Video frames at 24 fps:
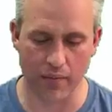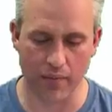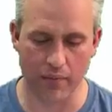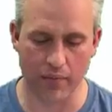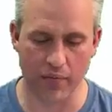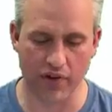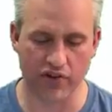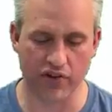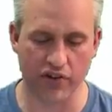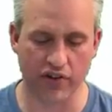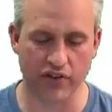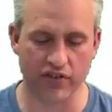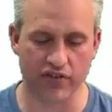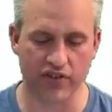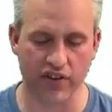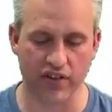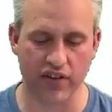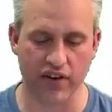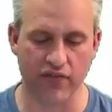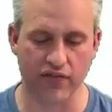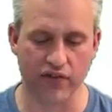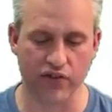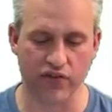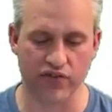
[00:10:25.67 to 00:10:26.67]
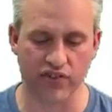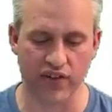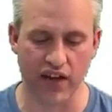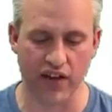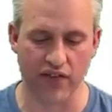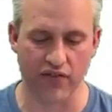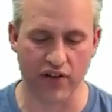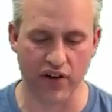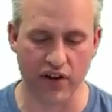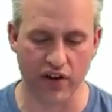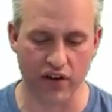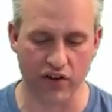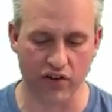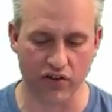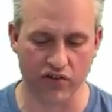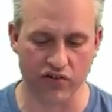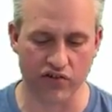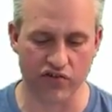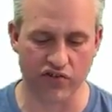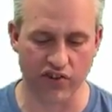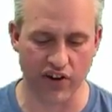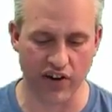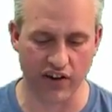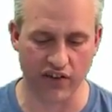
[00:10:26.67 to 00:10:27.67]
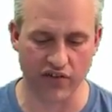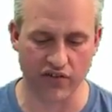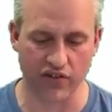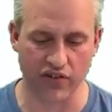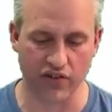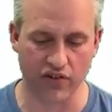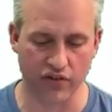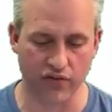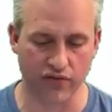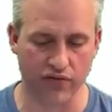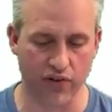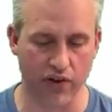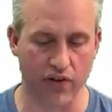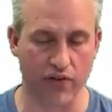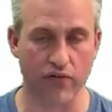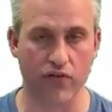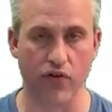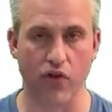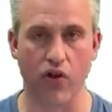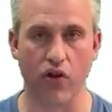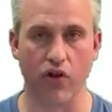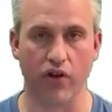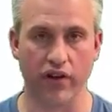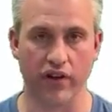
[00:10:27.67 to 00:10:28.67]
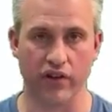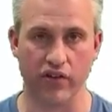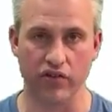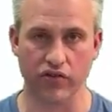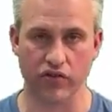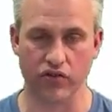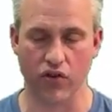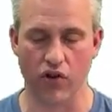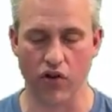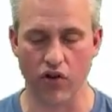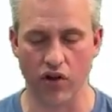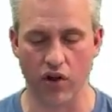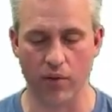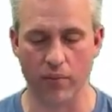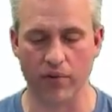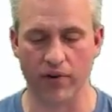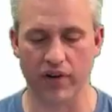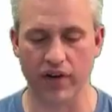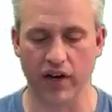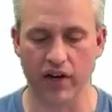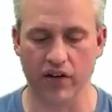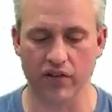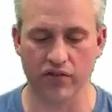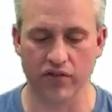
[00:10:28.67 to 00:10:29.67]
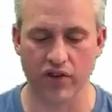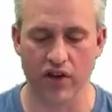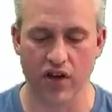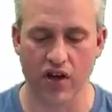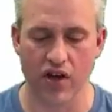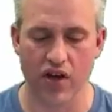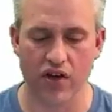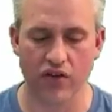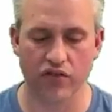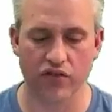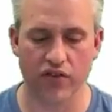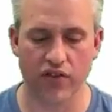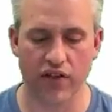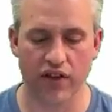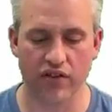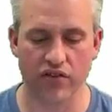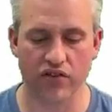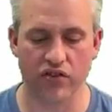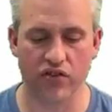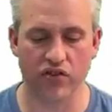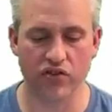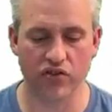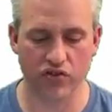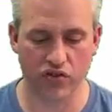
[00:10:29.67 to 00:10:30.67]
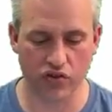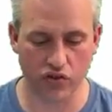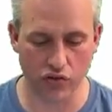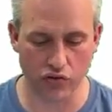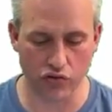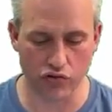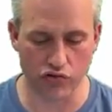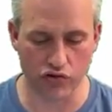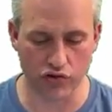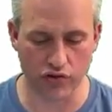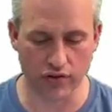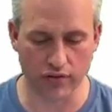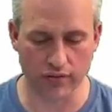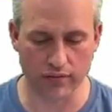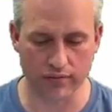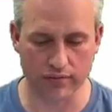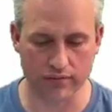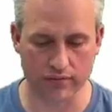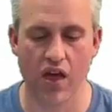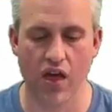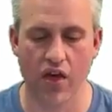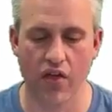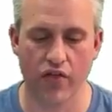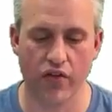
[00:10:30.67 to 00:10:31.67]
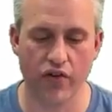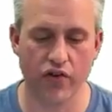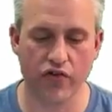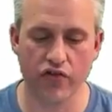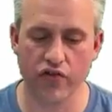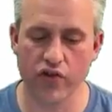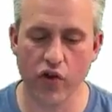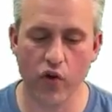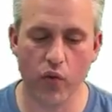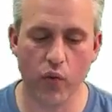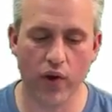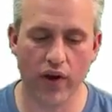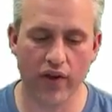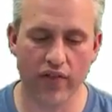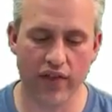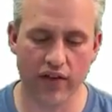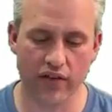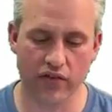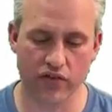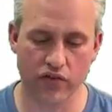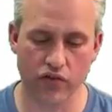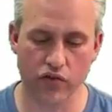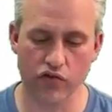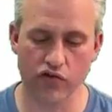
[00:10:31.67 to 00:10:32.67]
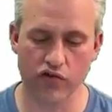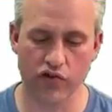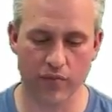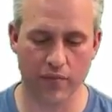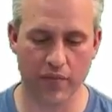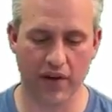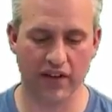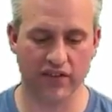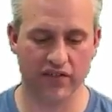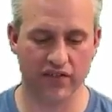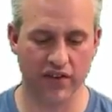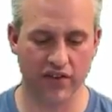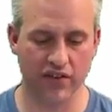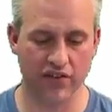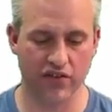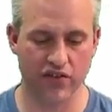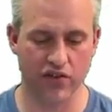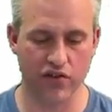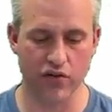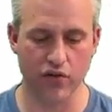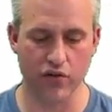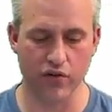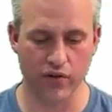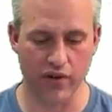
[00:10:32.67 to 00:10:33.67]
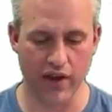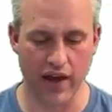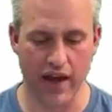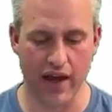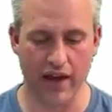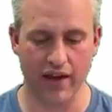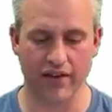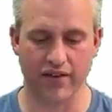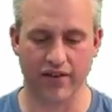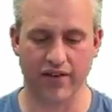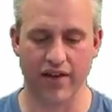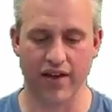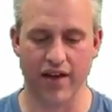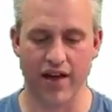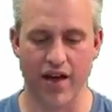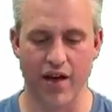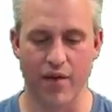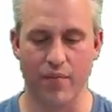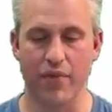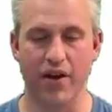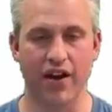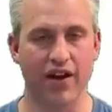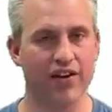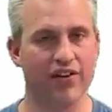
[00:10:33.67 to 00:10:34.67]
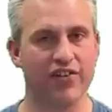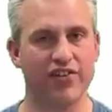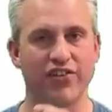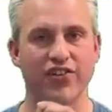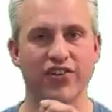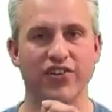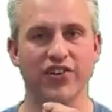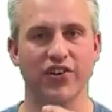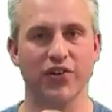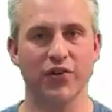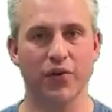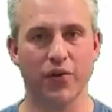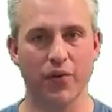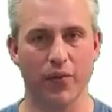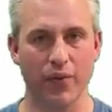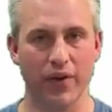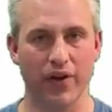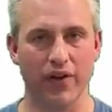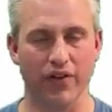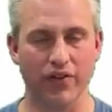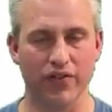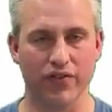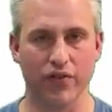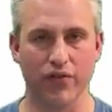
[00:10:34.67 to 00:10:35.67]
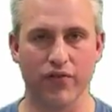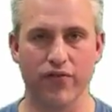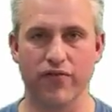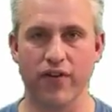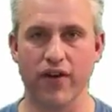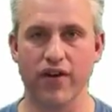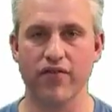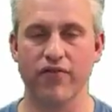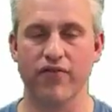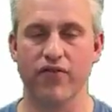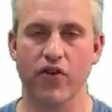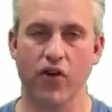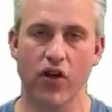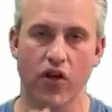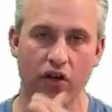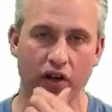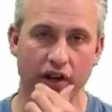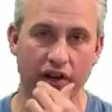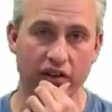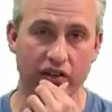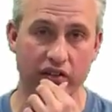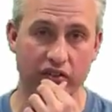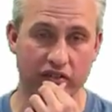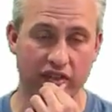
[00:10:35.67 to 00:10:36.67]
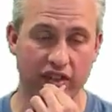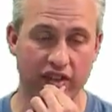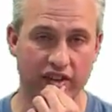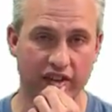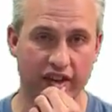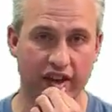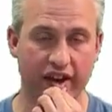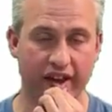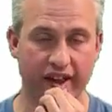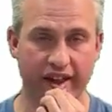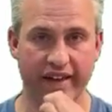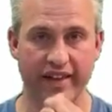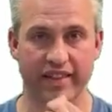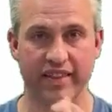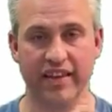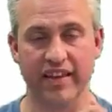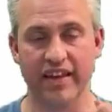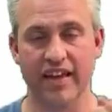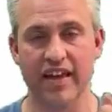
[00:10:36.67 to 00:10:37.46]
but you can see that if you save it, it'll just change it to fun for all ages, all uppercase. So that's the solution. There's no way that solution makes sense to you yet, but I assure you it will. So fun for all ages. That's kind of like